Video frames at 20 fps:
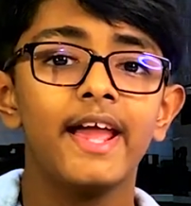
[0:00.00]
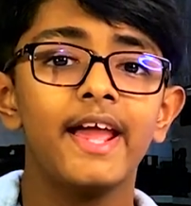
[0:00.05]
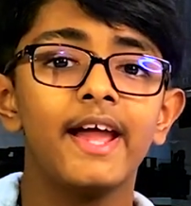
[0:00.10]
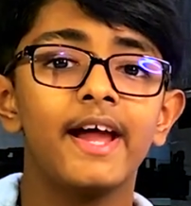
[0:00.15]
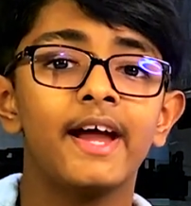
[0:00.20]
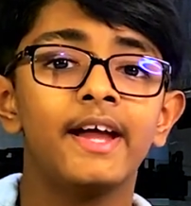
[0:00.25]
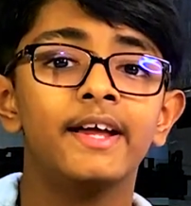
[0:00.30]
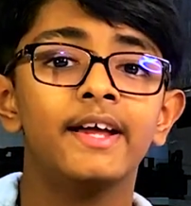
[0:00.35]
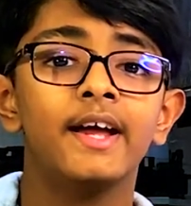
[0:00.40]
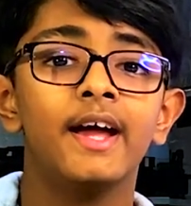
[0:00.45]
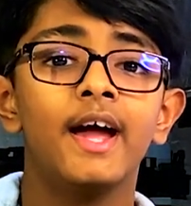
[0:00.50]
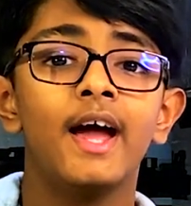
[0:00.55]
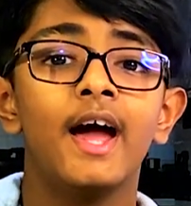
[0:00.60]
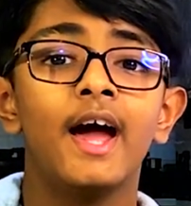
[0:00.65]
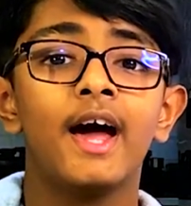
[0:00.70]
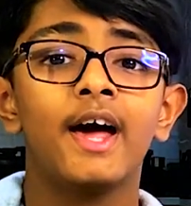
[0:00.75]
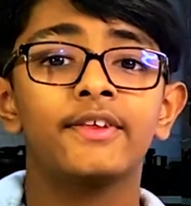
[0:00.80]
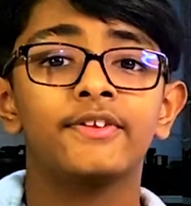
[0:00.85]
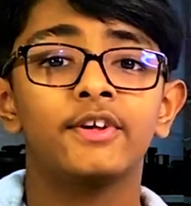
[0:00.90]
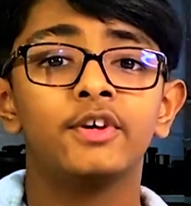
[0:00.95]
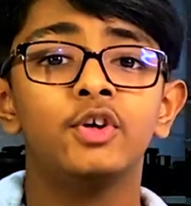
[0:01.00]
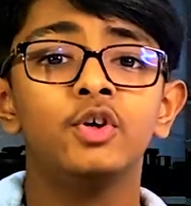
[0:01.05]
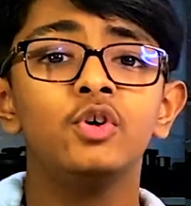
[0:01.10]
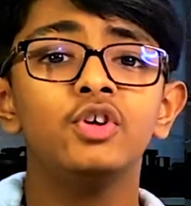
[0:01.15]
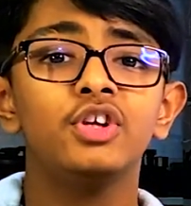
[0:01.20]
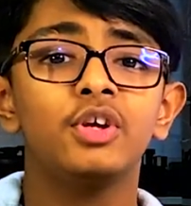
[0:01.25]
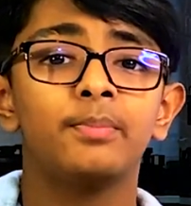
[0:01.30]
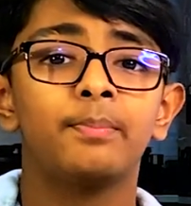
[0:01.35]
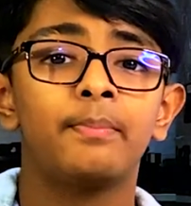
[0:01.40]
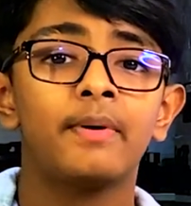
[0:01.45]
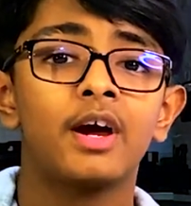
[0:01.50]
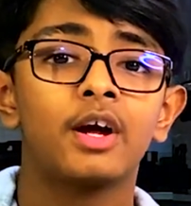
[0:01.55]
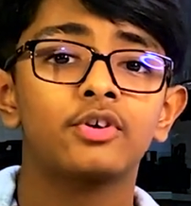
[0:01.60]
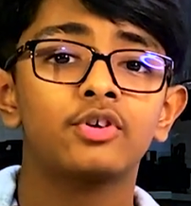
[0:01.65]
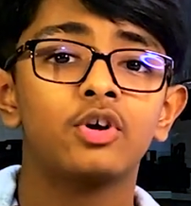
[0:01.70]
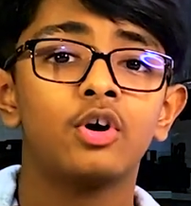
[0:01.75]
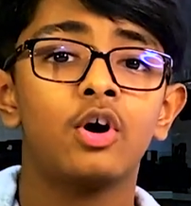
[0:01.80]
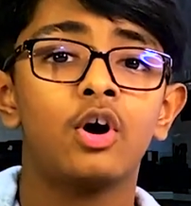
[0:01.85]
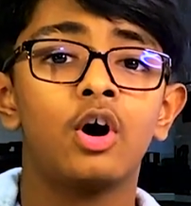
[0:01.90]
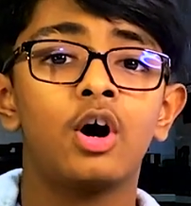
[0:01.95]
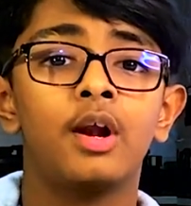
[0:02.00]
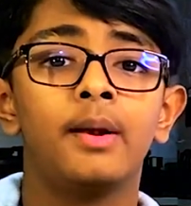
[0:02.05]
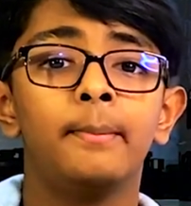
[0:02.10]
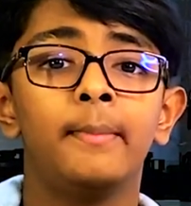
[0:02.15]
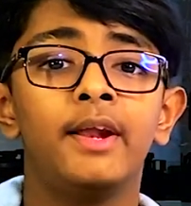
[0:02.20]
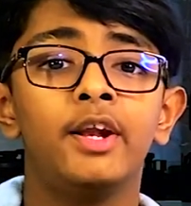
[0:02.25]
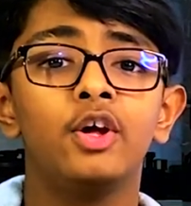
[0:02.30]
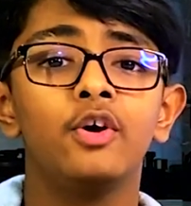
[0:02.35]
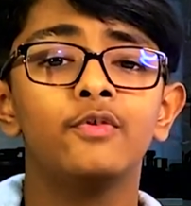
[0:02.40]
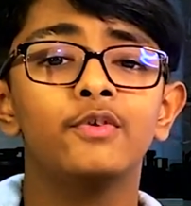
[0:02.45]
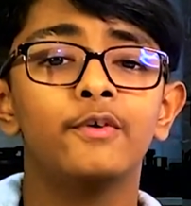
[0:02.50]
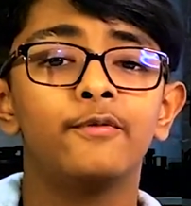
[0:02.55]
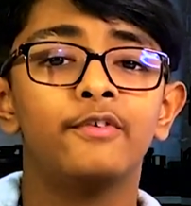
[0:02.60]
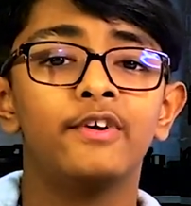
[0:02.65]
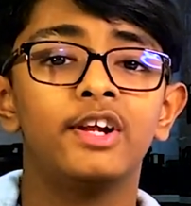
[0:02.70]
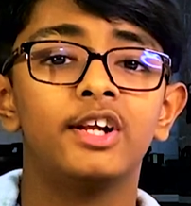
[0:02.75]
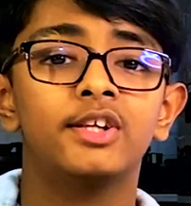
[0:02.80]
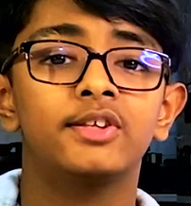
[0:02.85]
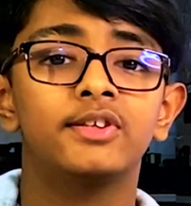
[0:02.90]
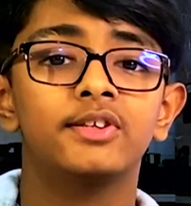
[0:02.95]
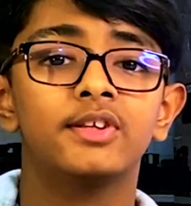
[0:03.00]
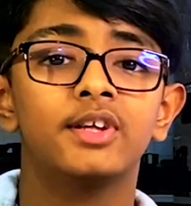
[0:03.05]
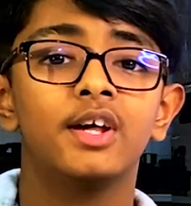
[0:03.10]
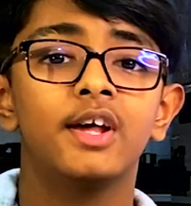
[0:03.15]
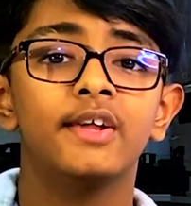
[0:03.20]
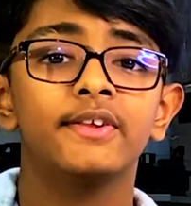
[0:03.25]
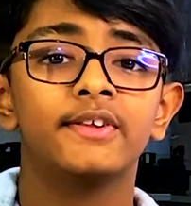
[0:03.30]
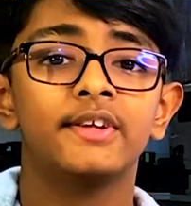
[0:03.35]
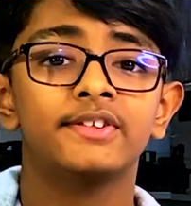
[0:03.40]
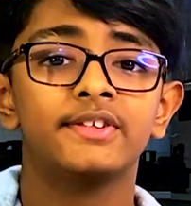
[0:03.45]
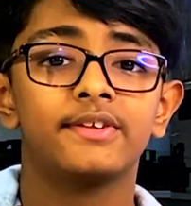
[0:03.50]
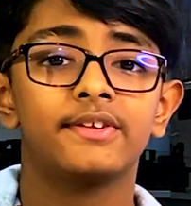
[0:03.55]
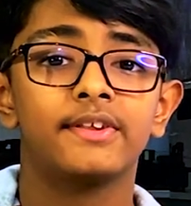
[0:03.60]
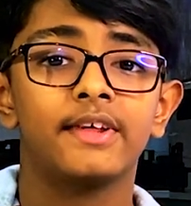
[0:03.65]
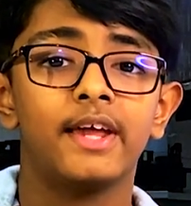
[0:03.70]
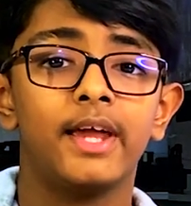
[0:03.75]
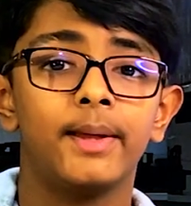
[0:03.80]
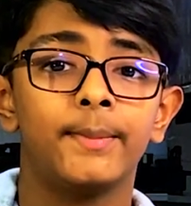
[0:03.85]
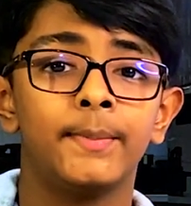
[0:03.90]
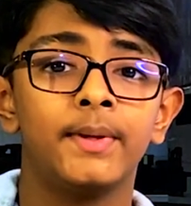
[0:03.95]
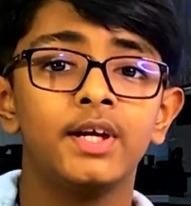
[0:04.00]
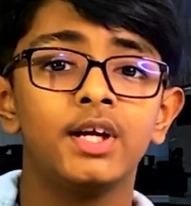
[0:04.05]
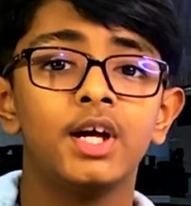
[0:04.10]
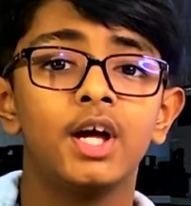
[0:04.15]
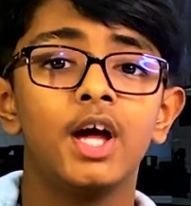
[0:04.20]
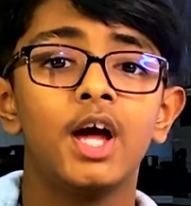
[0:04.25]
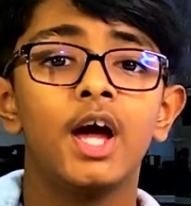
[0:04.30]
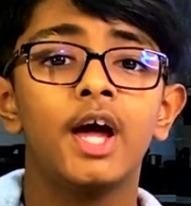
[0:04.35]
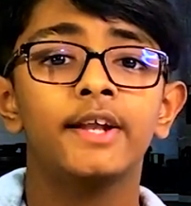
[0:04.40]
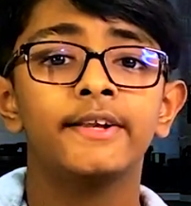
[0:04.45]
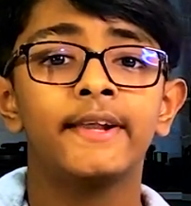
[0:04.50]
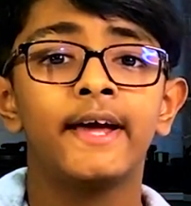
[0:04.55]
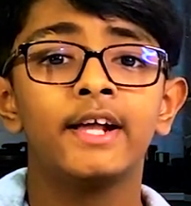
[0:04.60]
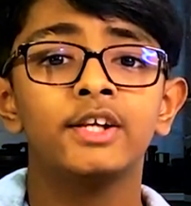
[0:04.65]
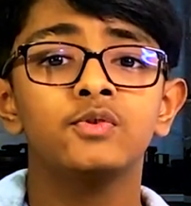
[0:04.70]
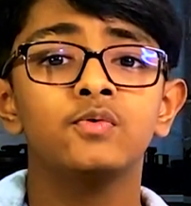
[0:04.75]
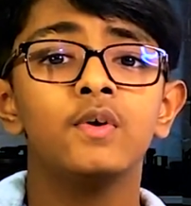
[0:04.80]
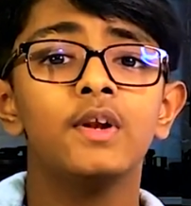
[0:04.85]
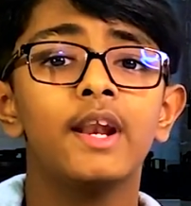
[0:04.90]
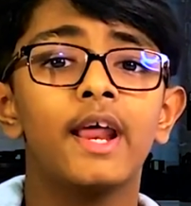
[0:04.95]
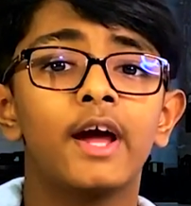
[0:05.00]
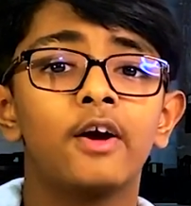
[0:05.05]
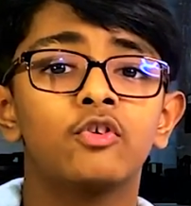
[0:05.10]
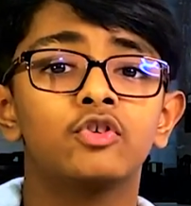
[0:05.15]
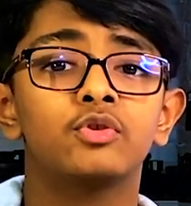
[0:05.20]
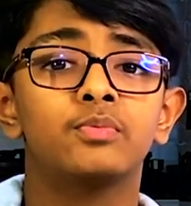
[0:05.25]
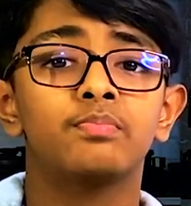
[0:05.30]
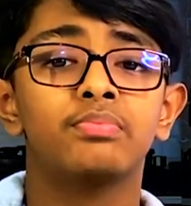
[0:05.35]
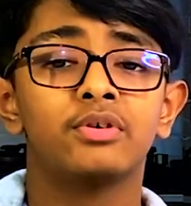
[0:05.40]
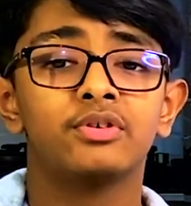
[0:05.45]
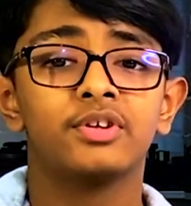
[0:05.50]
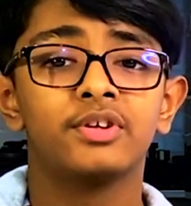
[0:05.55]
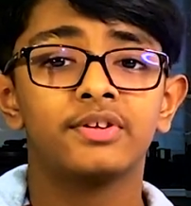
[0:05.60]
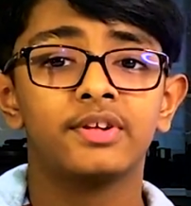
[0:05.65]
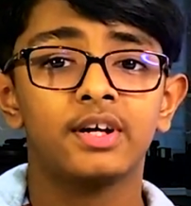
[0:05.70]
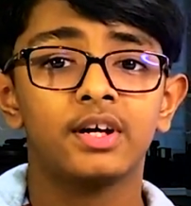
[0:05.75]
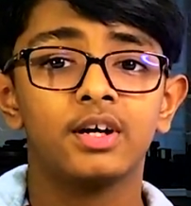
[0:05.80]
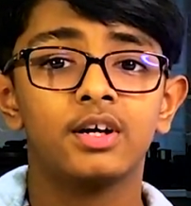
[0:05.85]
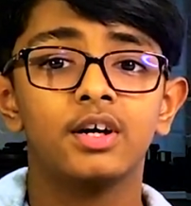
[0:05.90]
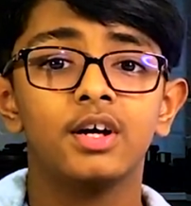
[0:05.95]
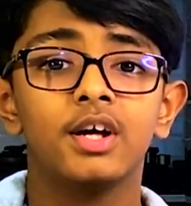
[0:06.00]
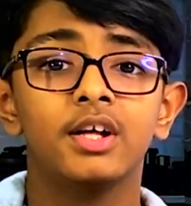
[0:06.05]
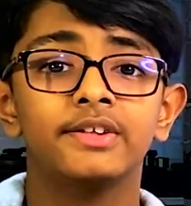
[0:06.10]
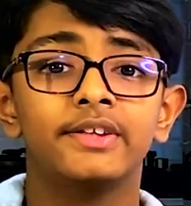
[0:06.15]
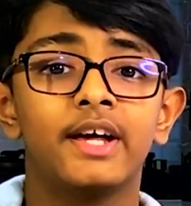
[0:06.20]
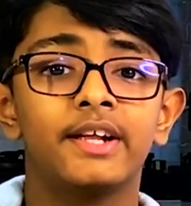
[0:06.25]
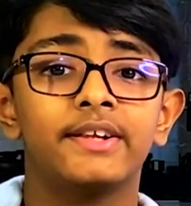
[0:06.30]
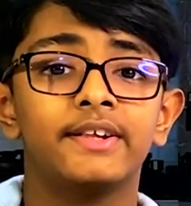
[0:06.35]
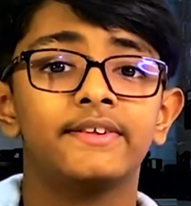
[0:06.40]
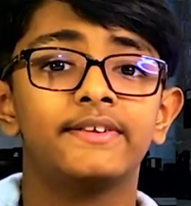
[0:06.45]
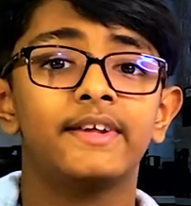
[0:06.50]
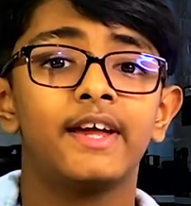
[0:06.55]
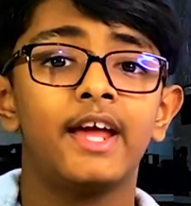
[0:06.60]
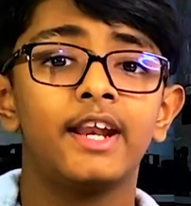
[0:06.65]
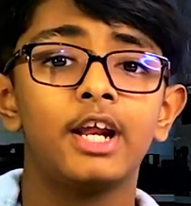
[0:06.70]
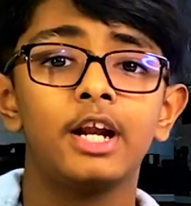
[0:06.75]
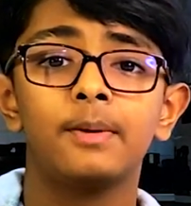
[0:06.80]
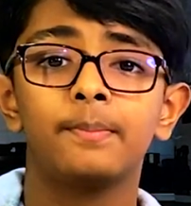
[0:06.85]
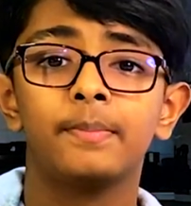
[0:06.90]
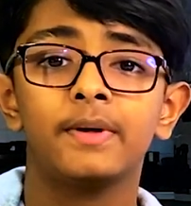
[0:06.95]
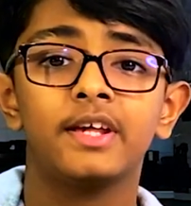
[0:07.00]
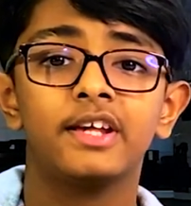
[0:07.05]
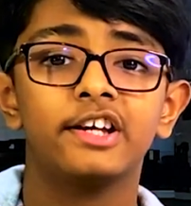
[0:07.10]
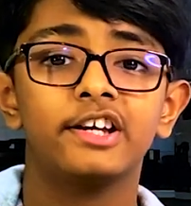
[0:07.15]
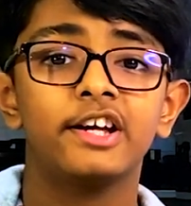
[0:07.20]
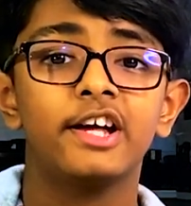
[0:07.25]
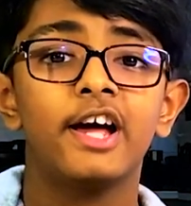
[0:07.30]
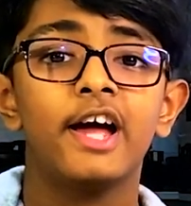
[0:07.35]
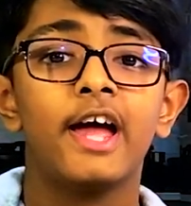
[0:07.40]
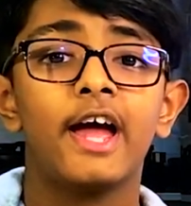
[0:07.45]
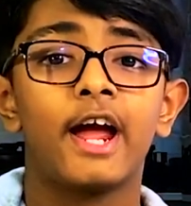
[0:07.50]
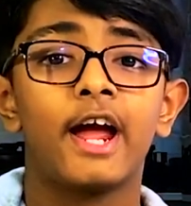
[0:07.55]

AI has a huge impact on many of the fields such as gaming, natural language processing that is NLP,